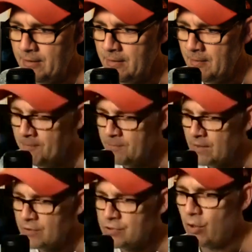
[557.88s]

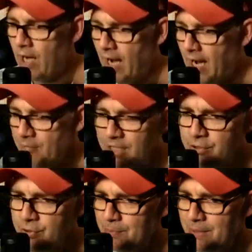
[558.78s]
so I'm in a new
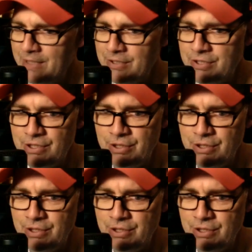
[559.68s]
place too.